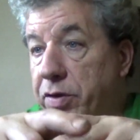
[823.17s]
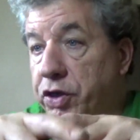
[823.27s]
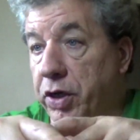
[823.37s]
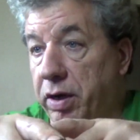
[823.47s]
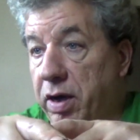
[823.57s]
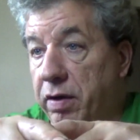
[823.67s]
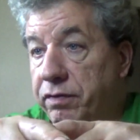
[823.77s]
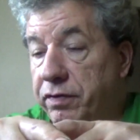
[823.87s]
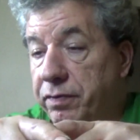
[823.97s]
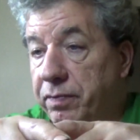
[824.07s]
shut
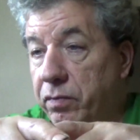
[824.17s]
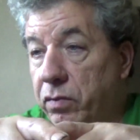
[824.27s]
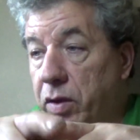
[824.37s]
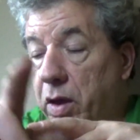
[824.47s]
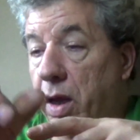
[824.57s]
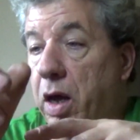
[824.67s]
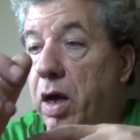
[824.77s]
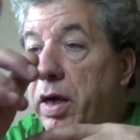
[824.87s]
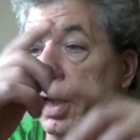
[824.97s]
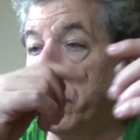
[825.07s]
off,
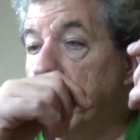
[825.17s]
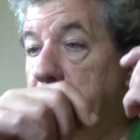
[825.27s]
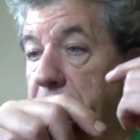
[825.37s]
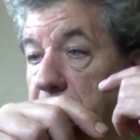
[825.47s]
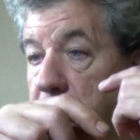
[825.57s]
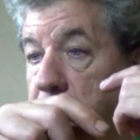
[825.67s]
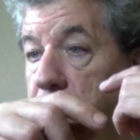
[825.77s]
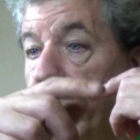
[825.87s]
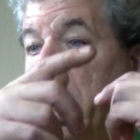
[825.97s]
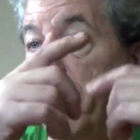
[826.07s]
interrupting your
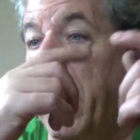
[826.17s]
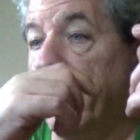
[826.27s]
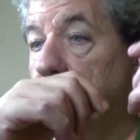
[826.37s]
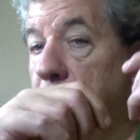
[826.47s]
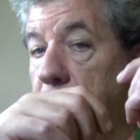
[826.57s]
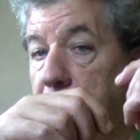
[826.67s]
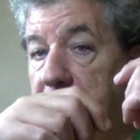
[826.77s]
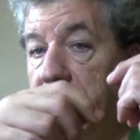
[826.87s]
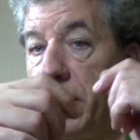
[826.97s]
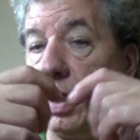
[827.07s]
stream and or your
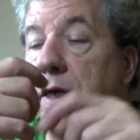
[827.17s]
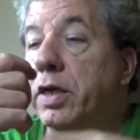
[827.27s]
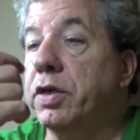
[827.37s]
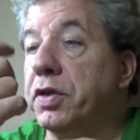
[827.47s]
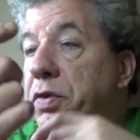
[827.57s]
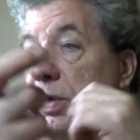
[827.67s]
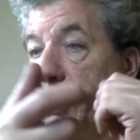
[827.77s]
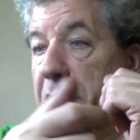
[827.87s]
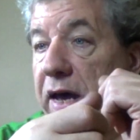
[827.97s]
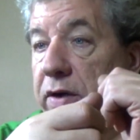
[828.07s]
meeting to
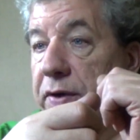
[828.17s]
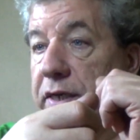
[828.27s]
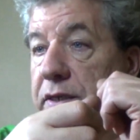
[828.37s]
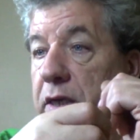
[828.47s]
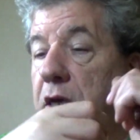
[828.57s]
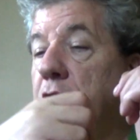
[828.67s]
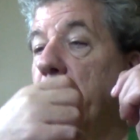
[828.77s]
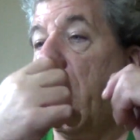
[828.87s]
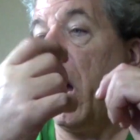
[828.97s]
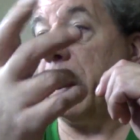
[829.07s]
switch batteries.
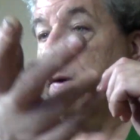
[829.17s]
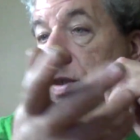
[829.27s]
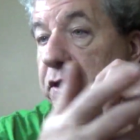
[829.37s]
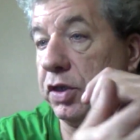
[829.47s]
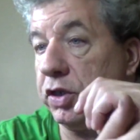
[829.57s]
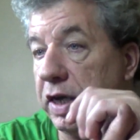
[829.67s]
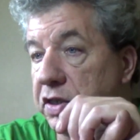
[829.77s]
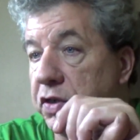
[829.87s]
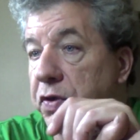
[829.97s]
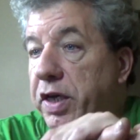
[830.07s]
I would
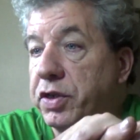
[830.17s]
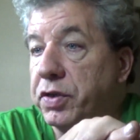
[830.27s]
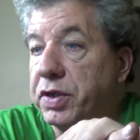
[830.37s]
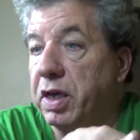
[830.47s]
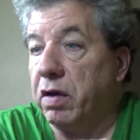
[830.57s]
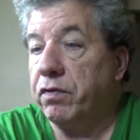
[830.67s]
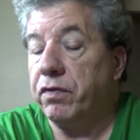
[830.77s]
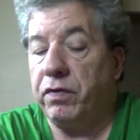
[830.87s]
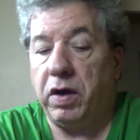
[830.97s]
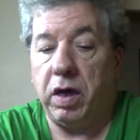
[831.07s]
suggest you get
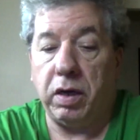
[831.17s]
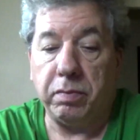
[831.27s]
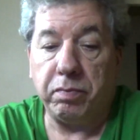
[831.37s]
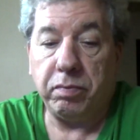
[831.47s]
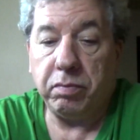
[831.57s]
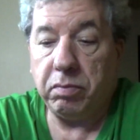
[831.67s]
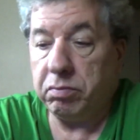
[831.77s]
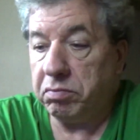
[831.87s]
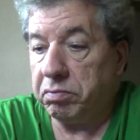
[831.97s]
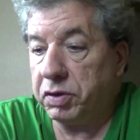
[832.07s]
yourself
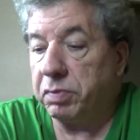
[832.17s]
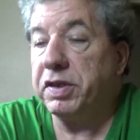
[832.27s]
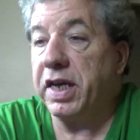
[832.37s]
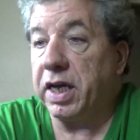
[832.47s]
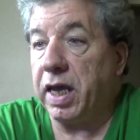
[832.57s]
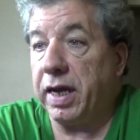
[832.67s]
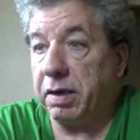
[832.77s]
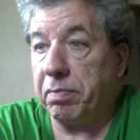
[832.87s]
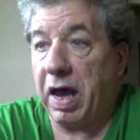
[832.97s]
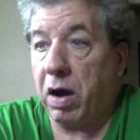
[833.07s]
some
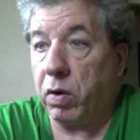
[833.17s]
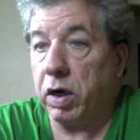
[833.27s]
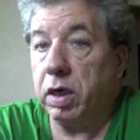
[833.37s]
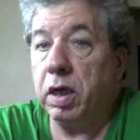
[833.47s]
dedicated power,